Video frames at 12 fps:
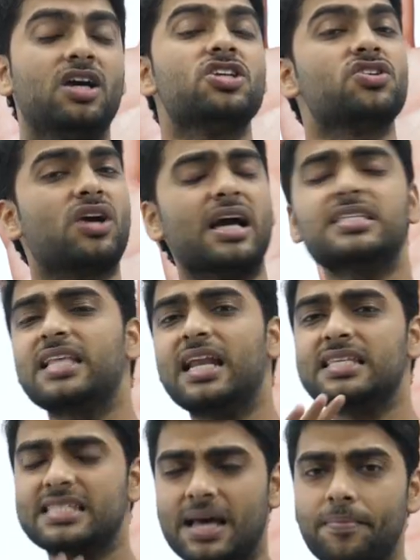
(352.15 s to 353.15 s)
So guys, there
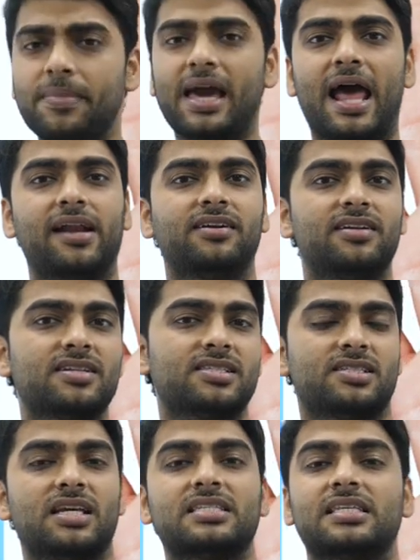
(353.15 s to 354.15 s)
are some
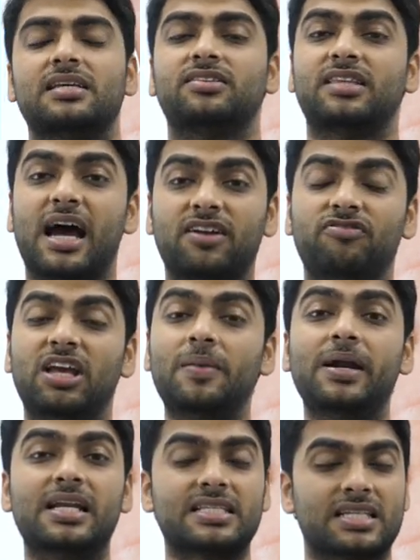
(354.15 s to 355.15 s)
characteristics that we'll
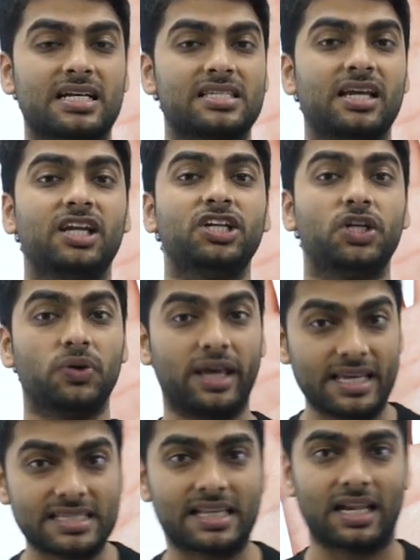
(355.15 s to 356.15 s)
be discussing in
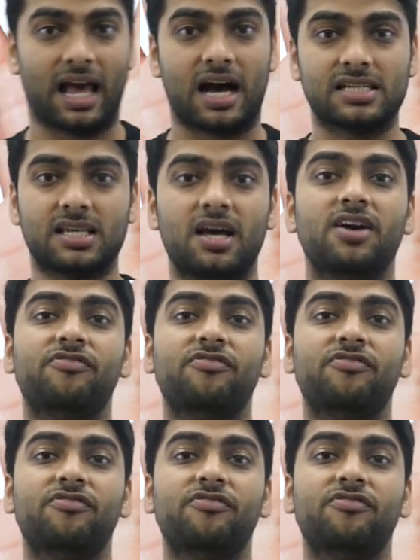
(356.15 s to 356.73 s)
today's class